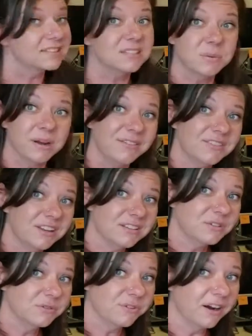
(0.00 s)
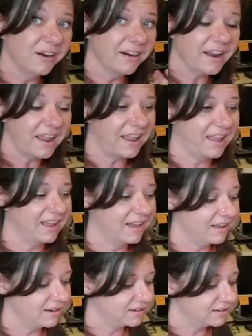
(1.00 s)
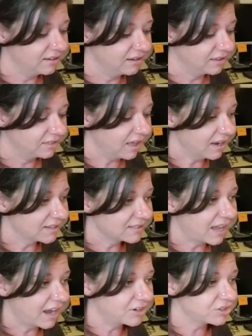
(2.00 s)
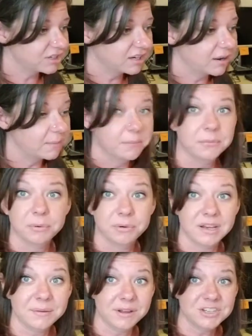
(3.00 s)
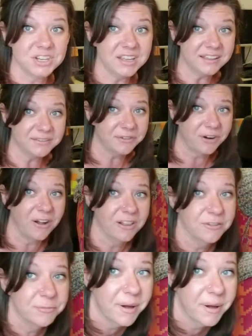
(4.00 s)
and that is actually pretty much it for all of my works in